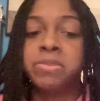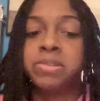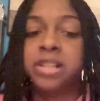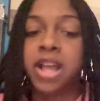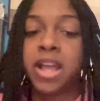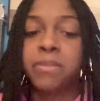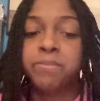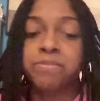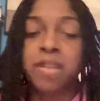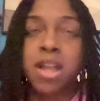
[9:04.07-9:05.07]
with that.
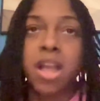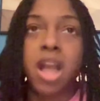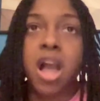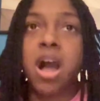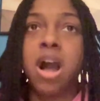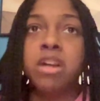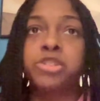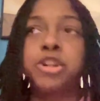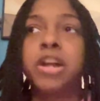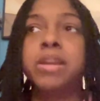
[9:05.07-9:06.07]
I
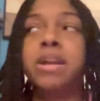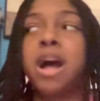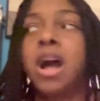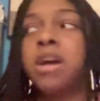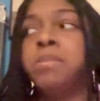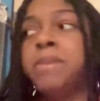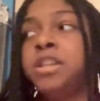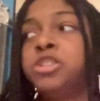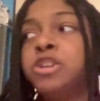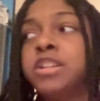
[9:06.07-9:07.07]
try to I make
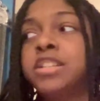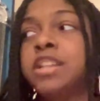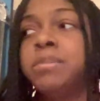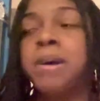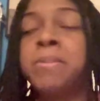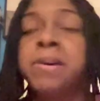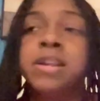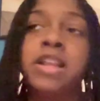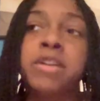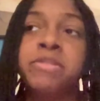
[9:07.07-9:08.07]
sure I study my
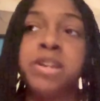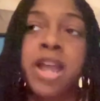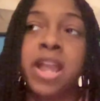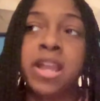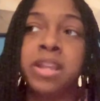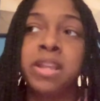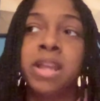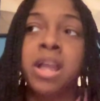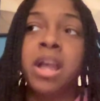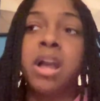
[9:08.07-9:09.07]
money every day.
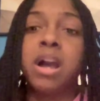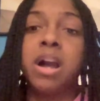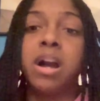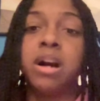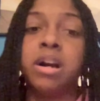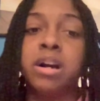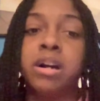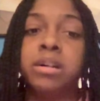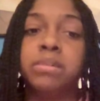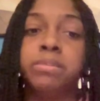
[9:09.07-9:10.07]

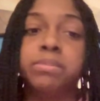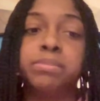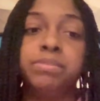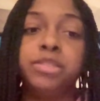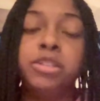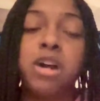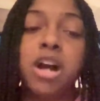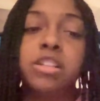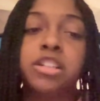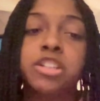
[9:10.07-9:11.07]
Um, you know,
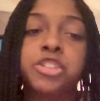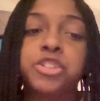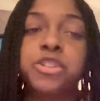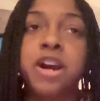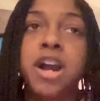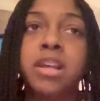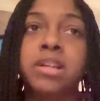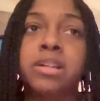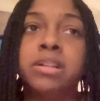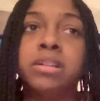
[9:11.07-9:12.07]
I just try
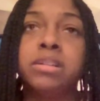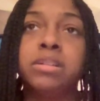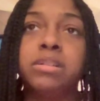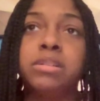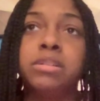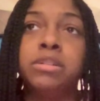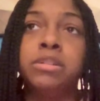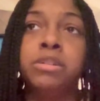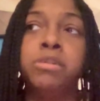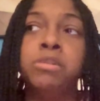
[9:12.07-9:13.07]
to
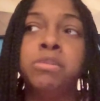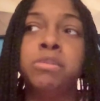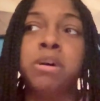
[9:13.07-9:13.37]
do